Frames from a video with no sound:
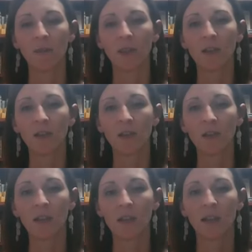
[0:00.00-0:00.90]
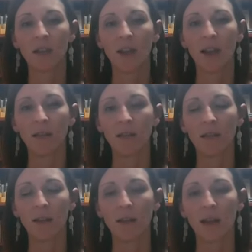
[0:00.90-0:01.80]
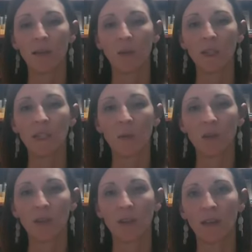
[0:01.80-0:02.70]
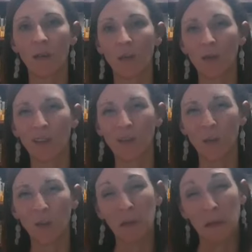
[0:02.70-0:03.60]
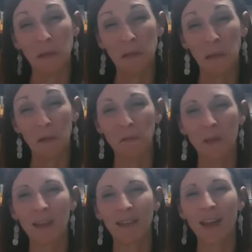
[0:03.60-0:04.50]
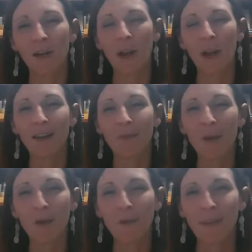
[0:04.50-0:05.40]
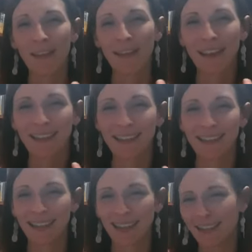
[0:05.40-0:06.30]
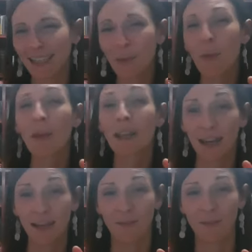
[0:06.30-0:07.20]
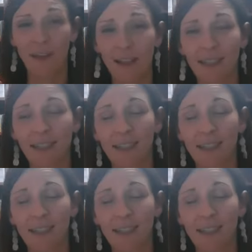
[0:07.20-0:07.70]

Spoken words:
leaders? And how can we demonstrate that we're trustworthy? So I don't know, that's probably a negative that's